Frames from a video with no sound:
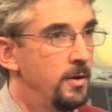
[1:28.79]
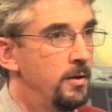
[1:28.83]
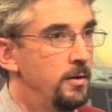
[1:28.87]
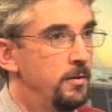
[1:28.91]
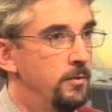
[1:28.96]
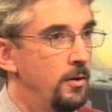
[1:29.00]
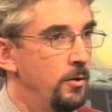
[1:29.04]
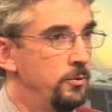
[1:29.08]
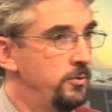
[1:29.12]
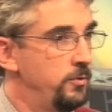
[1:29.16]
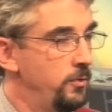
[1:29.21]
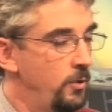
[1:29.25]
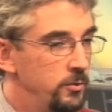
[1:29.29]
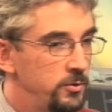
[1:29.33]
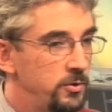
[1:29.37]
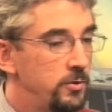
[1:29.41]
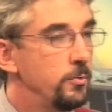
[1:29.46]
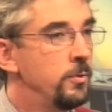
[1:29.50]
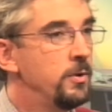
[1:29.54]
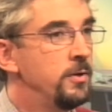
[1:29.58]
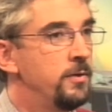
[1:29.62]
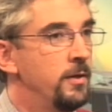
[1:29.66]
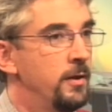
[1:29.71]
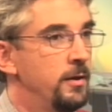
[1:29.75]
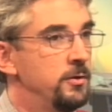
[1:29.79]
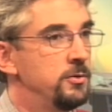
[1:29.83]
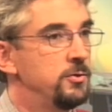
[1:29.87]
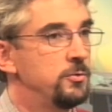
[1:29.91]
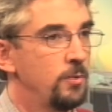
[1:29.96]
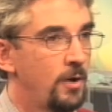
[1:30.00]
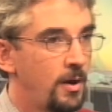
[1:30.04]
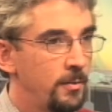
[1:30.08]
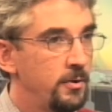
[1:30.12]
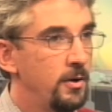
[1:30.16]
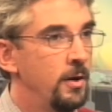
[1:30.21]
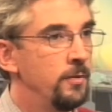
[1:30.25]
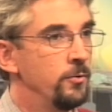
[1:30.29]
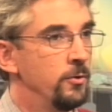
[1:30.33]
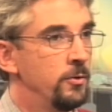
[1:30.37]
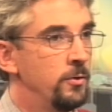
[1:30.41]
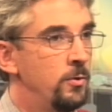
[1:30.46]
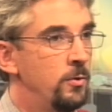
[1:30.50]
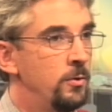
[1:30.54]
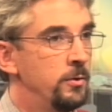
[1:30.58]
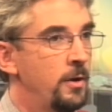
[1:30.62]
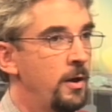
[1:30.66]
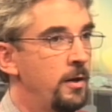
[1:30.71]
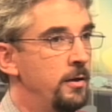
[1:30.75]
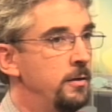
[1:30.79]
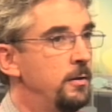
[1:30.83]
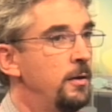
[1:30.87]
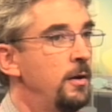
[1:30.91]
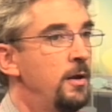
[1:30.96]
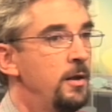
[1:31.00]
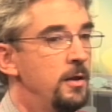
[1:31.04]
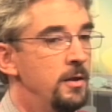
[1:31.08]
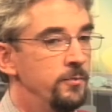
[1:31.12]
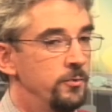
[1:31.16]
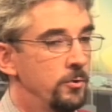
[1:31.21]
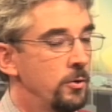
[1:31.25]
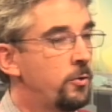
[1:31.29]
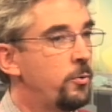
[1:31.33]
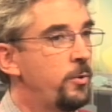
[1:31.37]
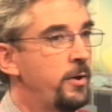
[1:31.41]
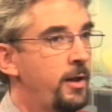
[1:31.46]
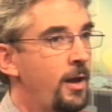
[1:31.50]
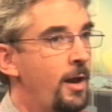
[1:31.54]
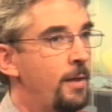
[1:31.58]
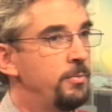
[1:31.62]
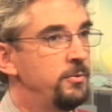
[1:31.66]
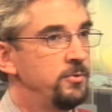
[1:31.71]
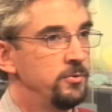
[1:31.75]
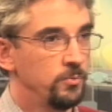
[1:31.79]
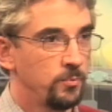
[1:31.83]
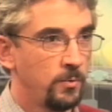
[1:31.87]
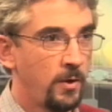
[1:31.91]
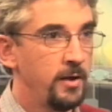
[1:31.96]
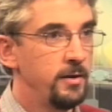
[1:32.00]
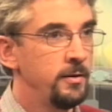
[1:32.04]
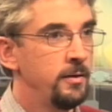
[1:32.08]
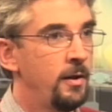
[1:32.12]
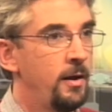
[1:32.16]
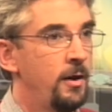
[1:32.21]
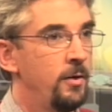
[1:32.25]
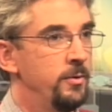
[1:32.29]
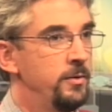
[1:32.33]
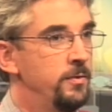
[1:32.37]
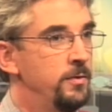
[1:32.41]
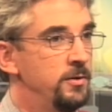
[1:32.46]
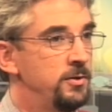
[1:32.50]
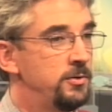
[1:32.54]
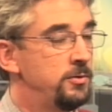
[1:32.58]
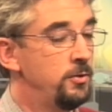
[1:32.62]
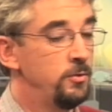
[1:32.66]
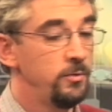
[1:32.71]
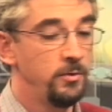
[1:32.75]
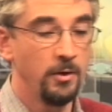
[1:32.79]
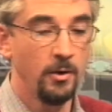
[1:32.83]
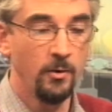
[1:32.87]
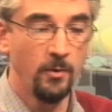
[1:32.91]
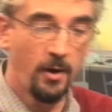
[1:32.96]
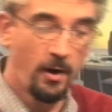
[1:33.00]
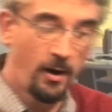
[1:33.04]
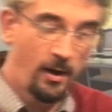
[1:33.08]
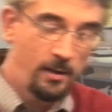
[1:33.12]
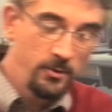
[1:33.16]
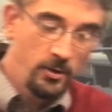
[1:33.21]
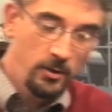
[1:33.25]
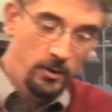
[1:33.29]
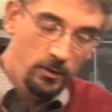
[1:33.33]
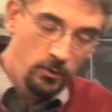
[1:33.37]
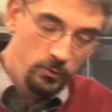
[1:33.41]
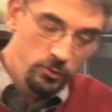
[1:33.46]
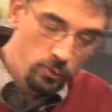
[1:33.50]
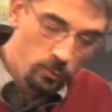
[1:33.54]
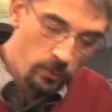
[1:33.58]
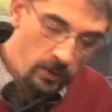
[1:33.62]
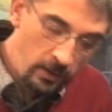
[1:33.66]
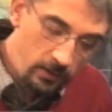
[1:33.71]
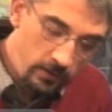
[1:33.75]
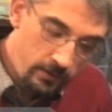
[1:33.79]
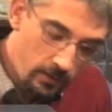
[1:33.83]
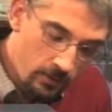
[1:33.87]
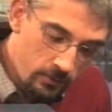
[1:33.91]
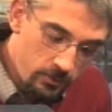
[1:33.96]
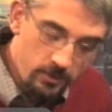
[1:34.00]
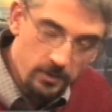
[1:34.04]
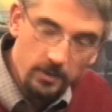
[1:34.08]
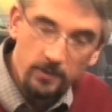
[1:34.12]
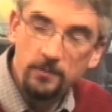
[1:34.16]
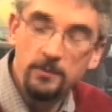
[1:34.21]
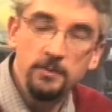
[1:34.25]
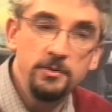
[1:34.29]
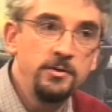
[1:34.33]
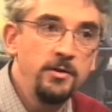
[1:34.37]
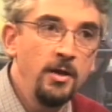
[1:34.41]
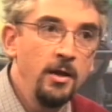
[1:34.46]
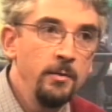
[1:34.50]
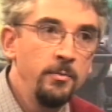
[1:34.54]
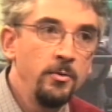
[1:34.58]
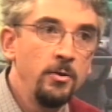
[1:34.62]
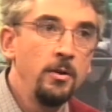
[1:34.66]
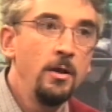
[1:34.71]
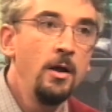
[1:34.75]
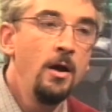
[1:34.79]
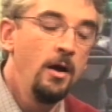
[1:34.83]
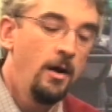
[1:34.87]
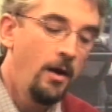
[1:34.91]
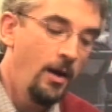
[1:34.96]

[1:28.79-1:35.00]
Really? Those, those three things, drop, cover, and hold on. If an earthquake happens right now in this studio, right. I'm going to go directly underneath this table. Okay.